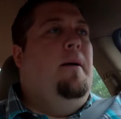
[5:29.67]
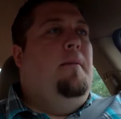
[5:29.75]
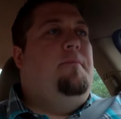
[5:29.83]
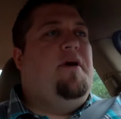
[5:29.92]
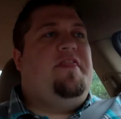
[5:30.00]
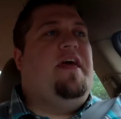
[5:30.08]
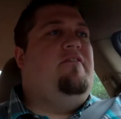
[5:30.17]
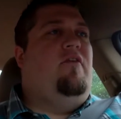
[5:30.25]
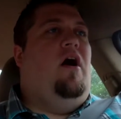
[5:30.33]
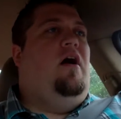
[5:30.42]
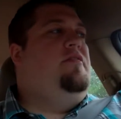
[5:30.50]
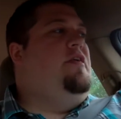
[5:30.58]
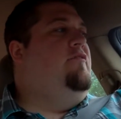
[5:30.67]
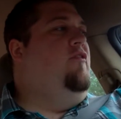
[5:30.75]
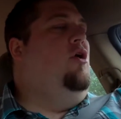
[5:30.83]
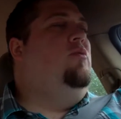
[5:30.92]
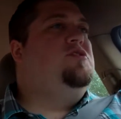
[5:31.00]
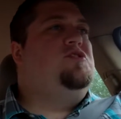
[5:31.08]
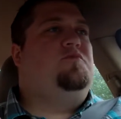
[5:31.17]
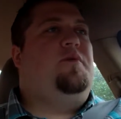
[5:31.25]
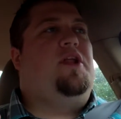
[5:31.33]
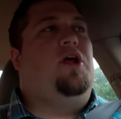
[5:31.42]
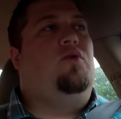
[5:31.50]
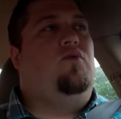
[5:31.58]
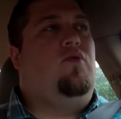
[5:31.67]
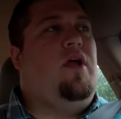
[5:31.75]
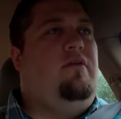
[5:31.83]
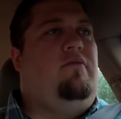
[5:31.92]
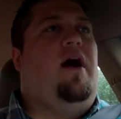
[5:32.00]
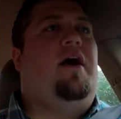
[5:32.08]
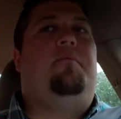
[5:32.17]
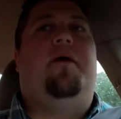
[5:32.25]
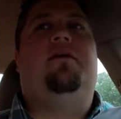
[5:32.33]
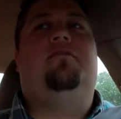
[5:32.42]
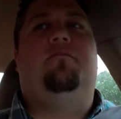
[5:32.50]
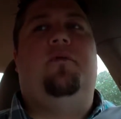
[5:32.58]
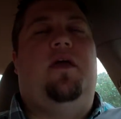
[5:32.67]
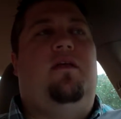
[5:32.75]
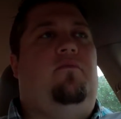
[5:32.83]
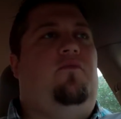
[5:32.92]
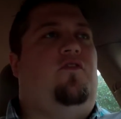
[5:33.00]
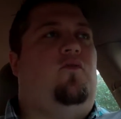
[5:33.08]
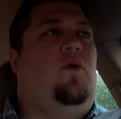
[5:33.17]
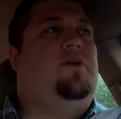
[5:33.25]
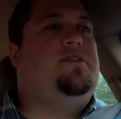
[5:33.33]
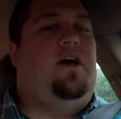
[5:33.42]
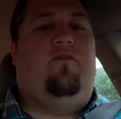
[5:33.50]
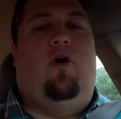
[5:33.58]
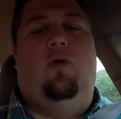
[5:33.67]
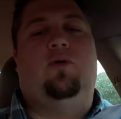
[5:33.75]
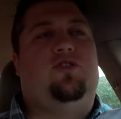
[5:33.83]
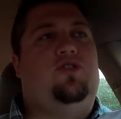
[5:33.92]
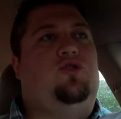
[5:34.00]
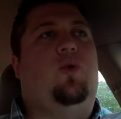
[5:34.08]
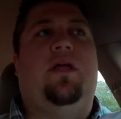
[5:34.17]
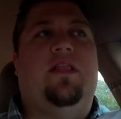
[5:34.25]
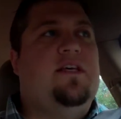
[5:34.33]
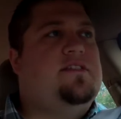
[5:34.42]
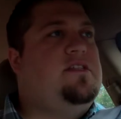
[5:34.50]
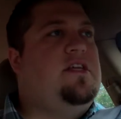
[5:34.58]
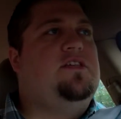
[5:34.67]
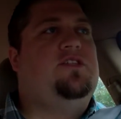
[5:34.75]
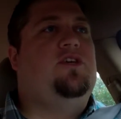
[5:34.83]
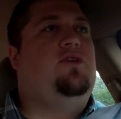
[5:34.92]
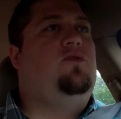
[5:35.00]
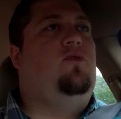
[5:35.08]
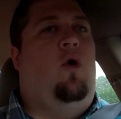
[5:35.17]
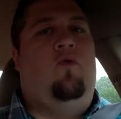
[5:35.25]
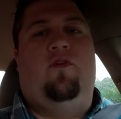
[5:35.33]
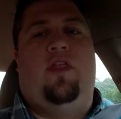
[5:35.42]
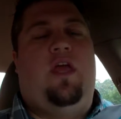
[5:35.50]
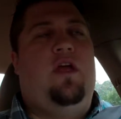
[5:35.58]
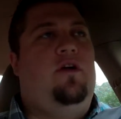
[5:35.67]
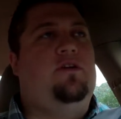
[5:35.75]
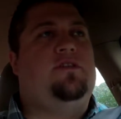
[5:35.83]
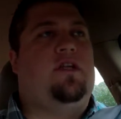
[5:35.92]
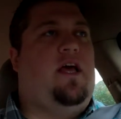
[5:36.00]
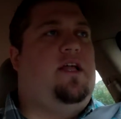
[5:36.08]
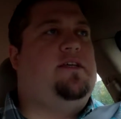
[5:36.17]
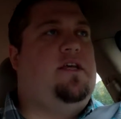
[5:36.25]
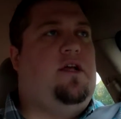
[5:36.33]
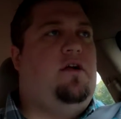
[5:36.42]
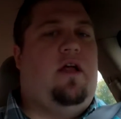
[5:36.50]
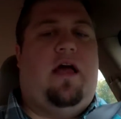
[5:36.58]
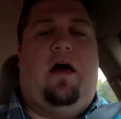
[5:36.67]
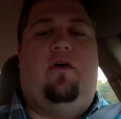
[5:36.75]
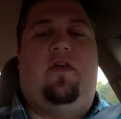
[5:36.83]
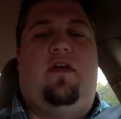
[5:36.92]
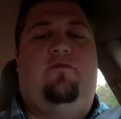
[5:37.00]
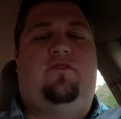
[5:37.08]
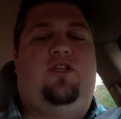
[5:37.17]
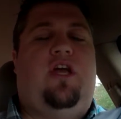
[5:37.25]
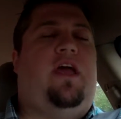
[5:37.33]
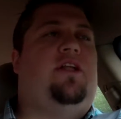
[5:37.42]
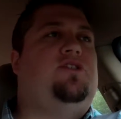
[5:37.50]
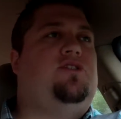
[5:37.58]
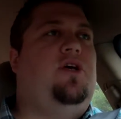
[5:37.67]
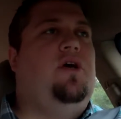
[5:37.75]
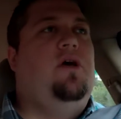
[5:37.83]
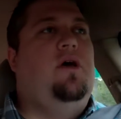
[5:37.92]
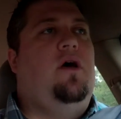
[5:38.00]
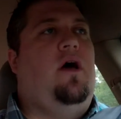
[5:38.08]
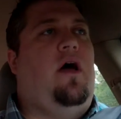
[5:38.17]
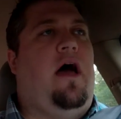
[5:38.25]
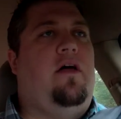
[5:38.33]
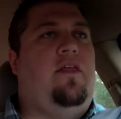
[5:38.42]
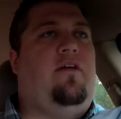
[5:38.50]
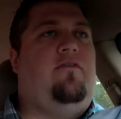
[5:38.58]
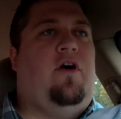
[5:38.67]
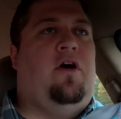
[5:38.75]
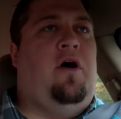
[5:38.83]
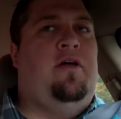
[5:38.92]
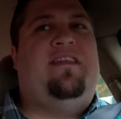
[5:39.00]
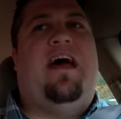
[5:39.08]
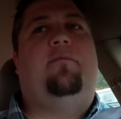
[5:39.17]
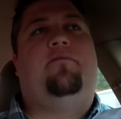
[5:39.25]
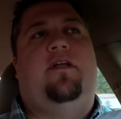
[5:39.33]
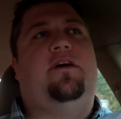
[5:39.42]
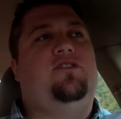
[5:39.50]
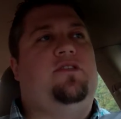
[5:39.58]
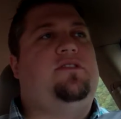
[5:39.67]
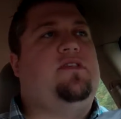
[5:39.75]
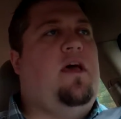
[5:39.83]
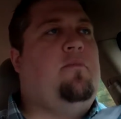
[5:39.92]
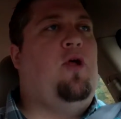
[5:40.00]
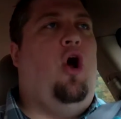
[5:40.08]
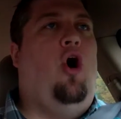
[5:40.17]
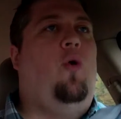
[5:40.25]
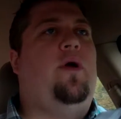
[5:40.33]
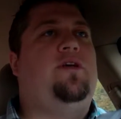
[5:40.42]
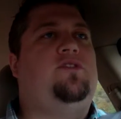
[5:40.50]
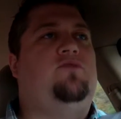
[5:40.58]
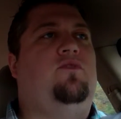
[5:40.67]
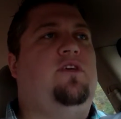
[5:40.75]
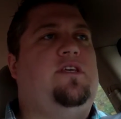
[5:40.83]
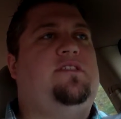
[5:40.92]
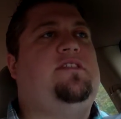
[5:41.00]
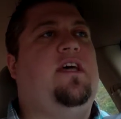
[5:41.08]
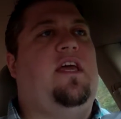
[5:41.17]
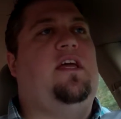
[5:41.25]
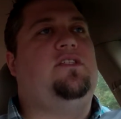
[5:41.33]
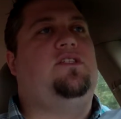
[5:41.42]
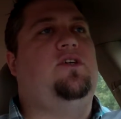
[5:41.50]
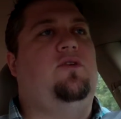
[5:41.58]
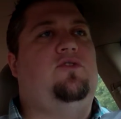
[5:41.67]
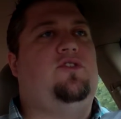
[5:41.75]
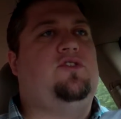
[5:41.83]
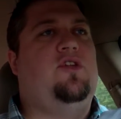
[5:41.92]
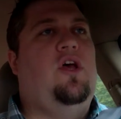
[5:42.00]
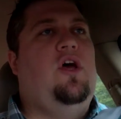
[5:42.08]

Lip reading: But they've always just been a great rock band to me, and just ones I've always enjoyed listening to over the years, and kind of hearing how they've changed, how they've adapted, I should say. But always really sticking to just